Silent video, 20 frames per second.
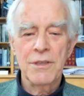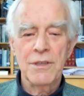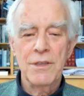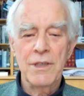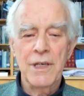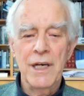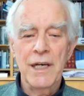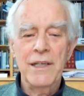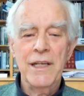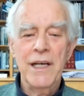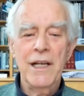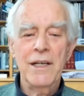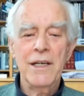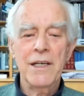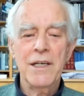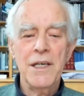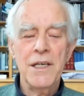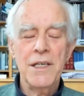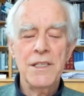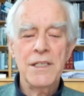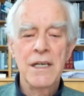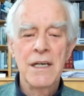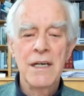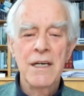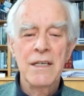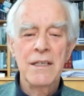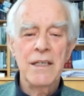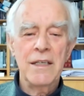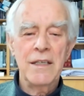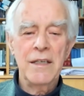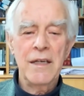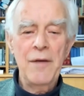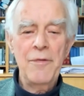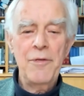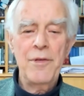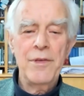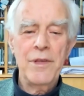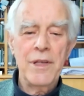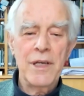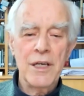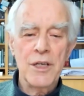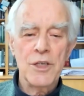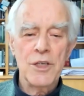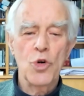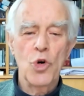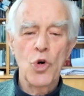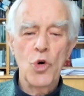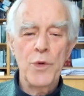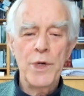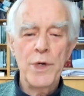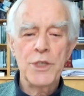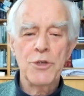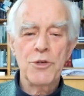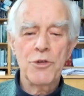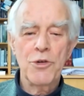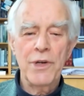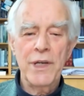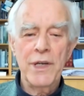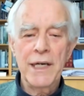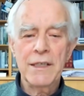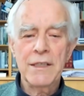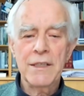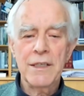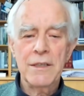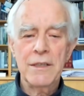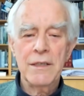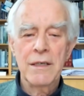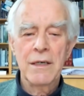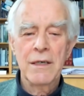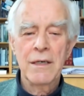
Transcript: The hmm. analogy mm. is that everything is always connected